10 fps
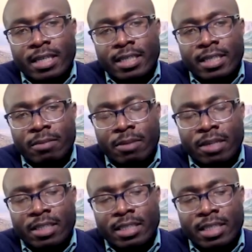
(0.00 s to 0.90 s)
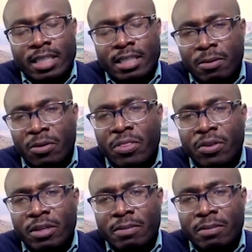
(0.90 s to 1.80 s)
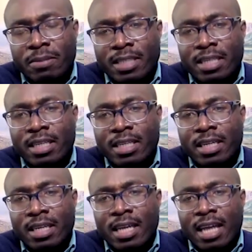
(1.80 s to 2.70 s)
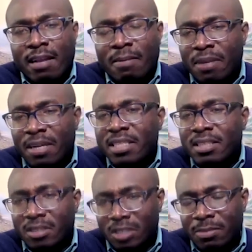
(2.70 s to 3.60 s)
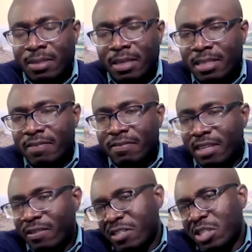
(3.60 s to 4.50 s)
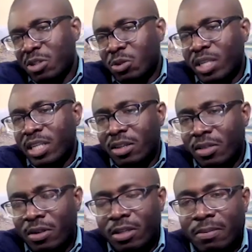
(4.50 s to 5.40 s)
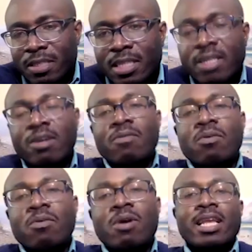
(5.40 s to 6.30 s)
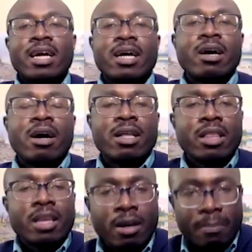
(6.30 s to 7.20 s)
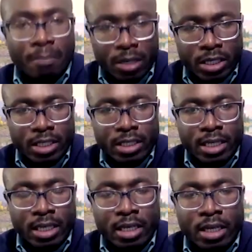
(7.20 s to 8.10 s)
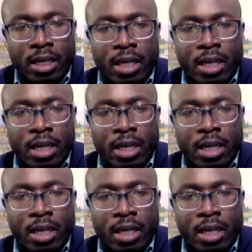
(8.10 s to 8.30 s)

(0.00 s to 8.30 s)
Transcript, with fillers: gases on process side is about 30% at best, or sometimes even less, you know, 20 to 30% of what they are on the combustion side.